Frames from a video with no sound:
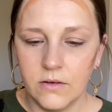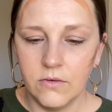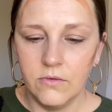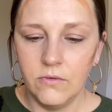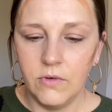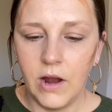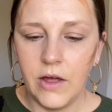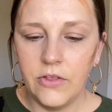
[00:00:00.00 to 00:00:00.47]

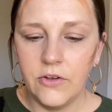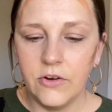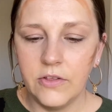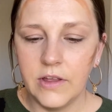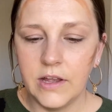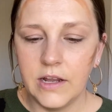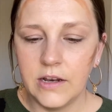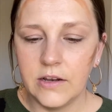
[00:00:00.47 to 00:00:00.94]
Rather
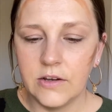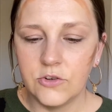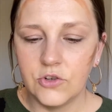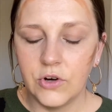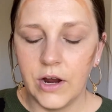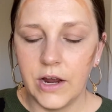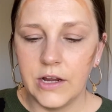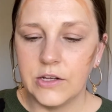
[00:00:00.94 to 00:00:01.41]
than
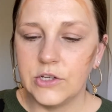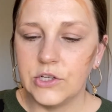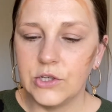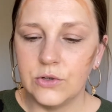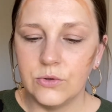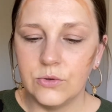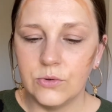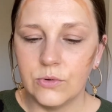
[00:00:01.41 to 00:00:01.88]
try
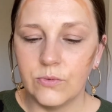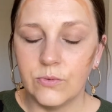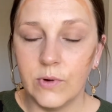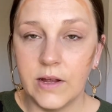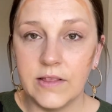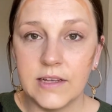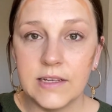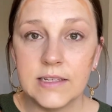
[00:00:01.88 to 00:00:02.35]
to
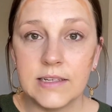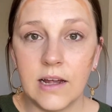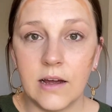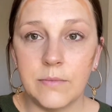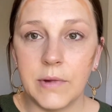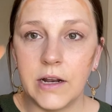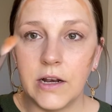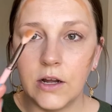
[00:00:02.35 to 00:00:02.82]
run this
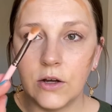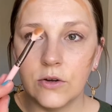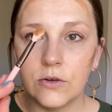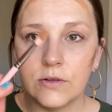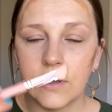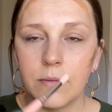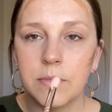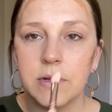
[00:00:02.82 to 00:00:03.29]
down my
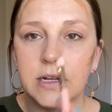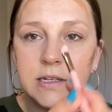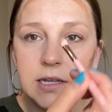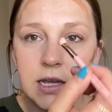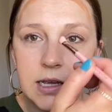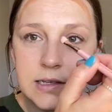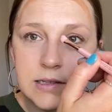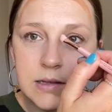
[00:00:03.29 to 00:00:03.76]
nose, I'm going to
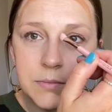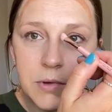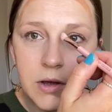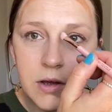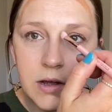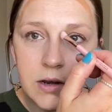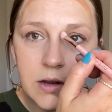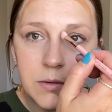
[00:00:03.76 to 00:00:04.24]
take some
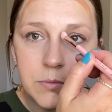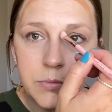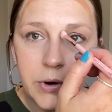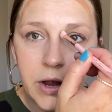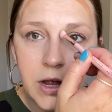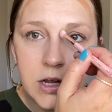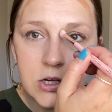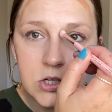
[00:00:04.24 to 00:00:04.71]
on a
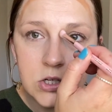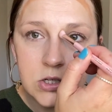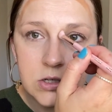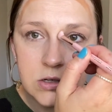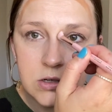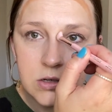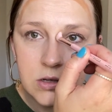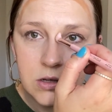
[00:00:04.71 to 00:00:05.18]
brush
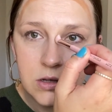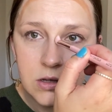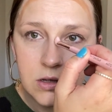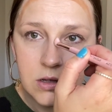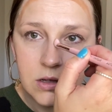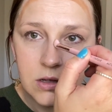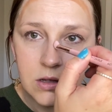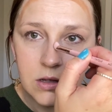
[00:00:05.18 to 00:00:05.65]

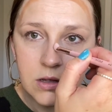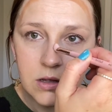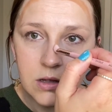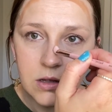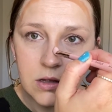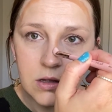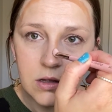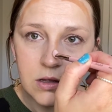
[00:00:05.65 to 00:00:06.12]

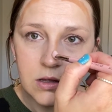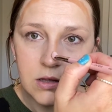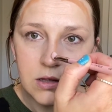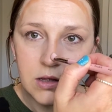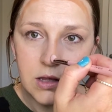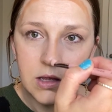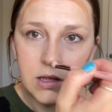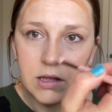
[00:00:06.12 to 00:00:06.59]

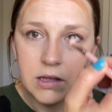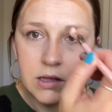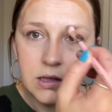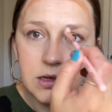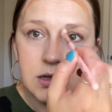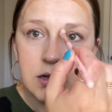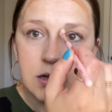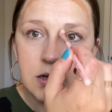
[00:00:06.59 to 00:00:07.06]

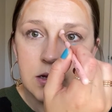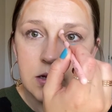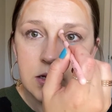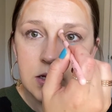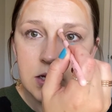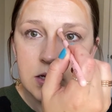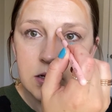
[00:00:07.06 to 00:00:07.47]
and